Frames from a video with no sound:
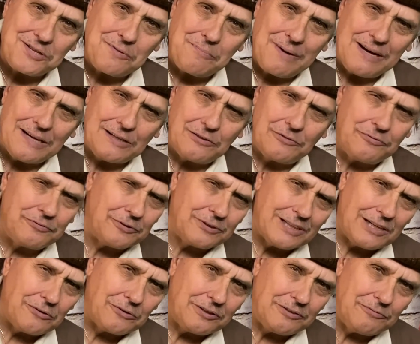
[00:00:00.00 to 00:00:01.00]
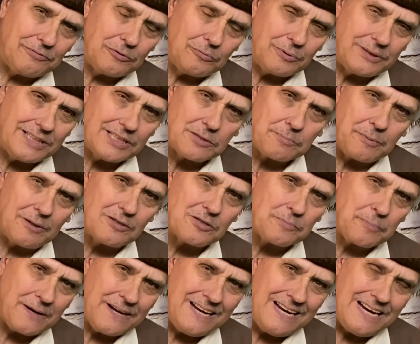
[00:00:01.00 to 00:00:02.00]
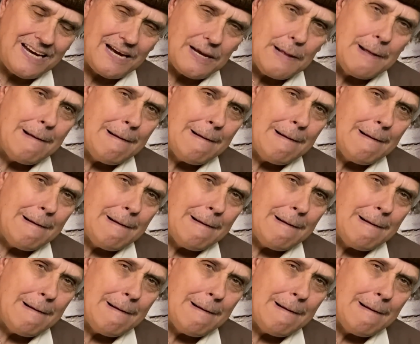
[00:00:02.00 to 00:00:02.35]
the battlefield. They're looking for weak spots. But here,